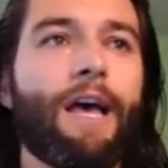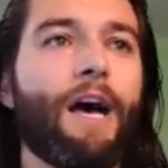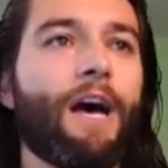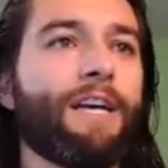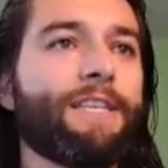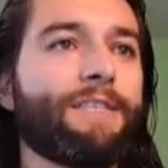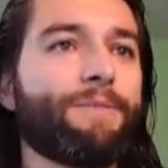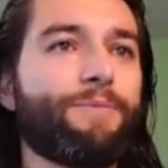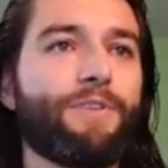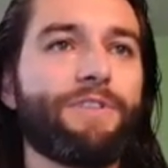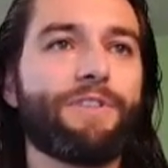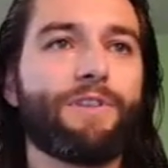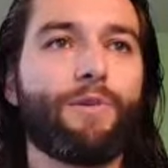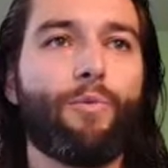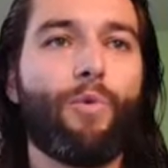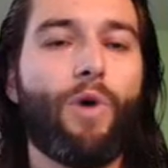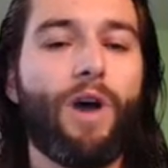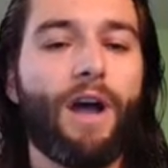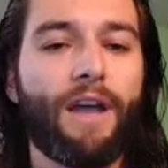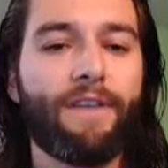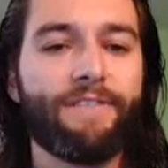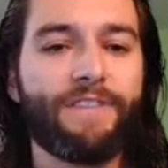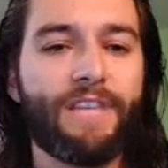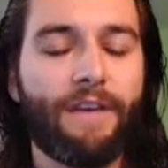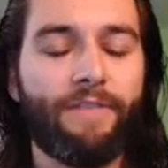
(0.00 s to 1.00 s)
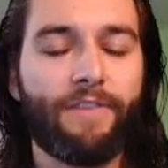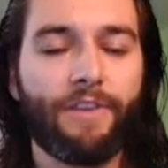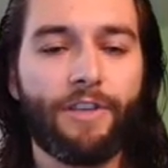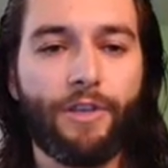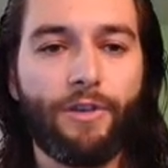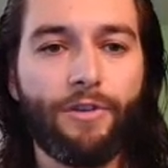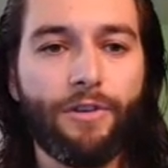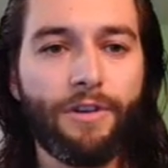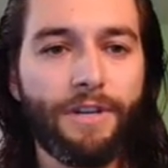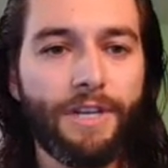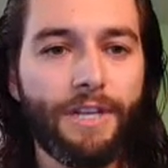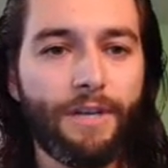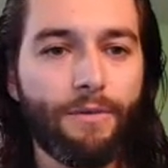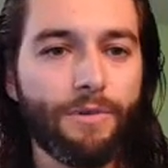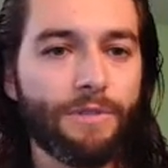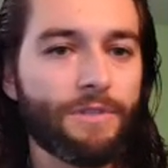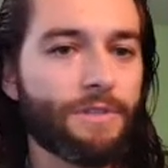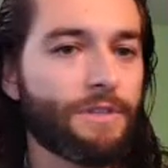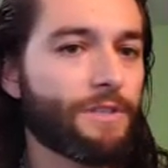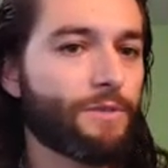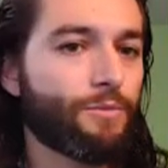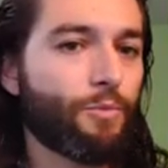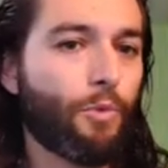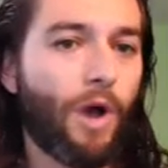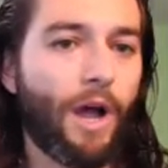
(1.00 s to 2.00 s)
husbands and wives having unity,
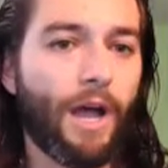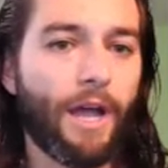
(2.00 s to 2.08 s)
which is